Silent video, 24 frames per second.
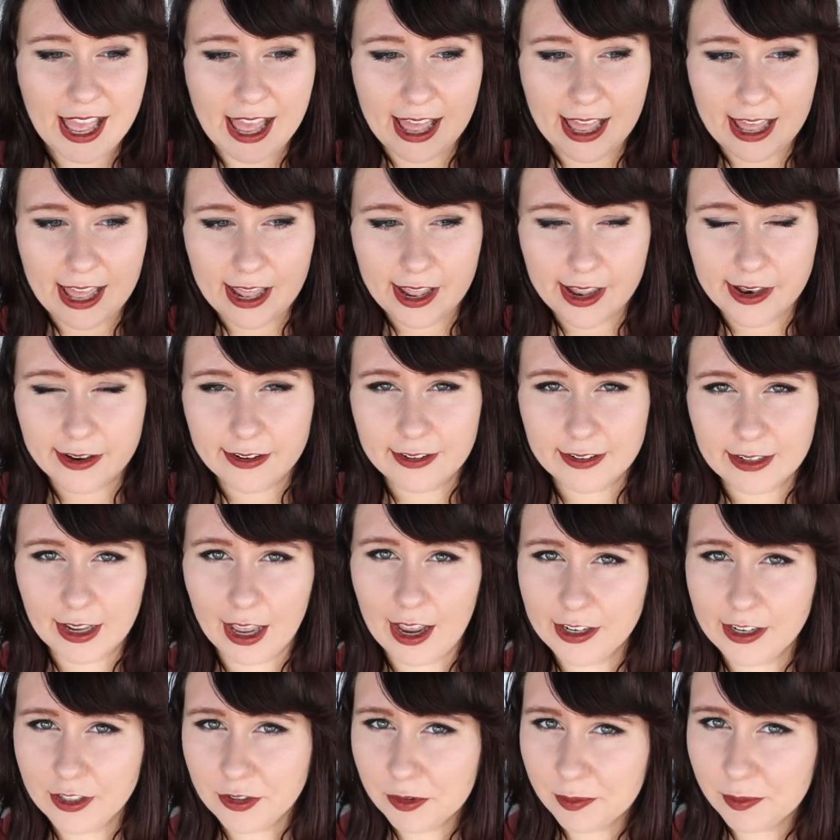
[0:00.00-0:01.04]
And
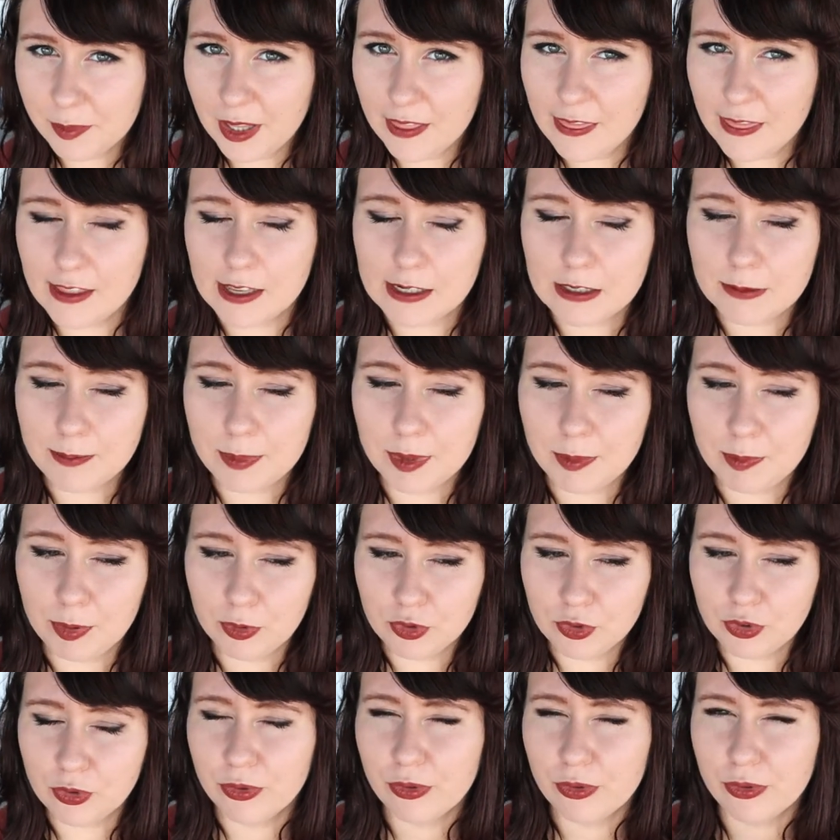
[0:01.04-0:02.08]
I don't mean that
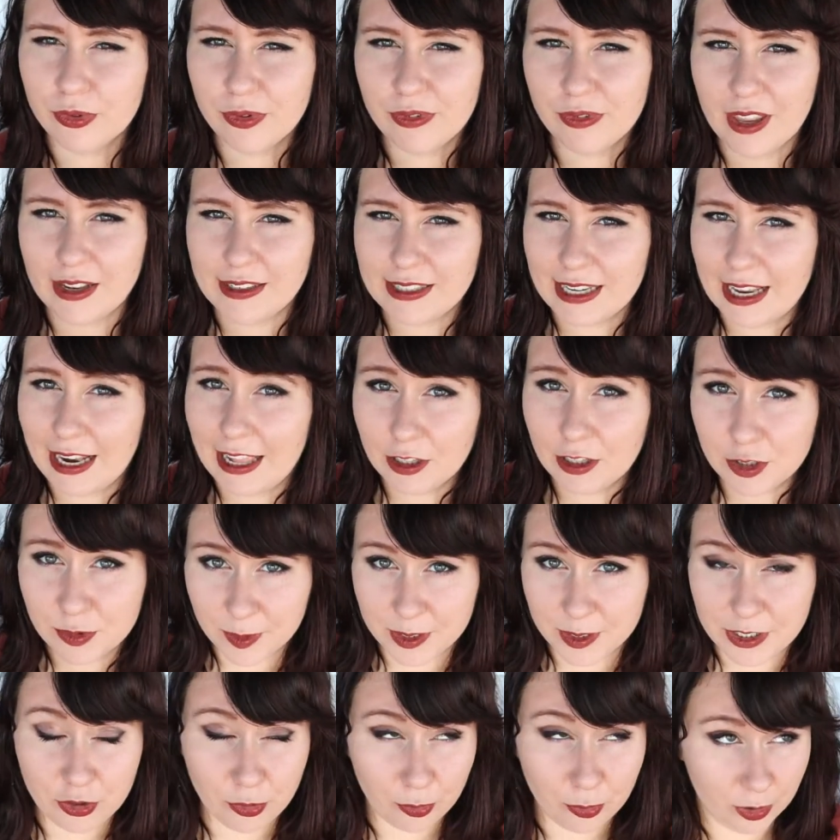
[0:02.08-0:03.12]
people don't do that
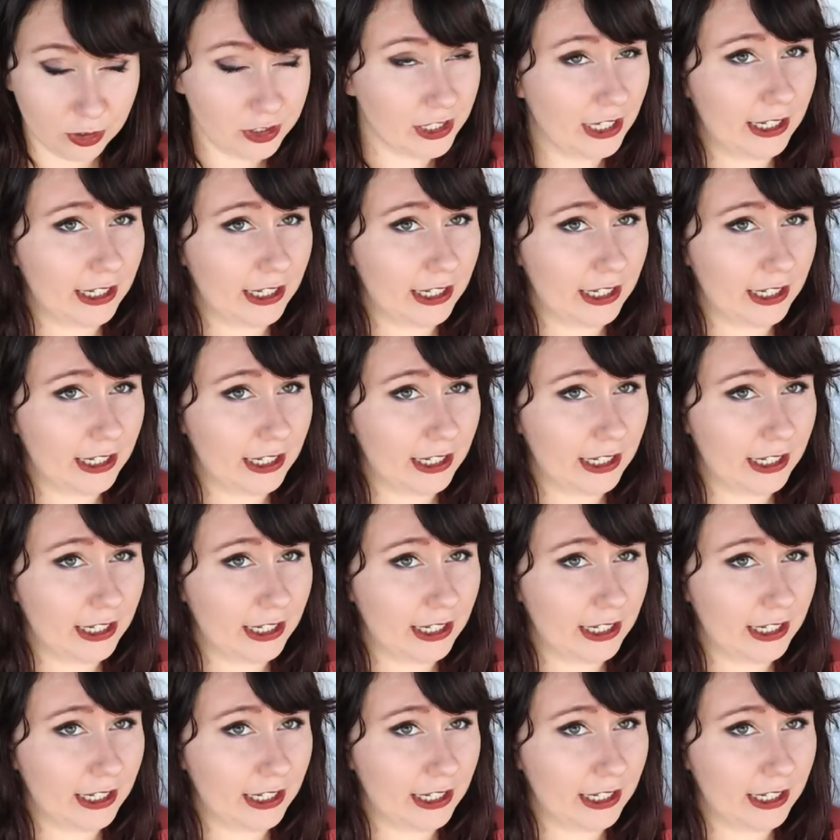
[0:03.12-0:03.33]
elsewhere in the world,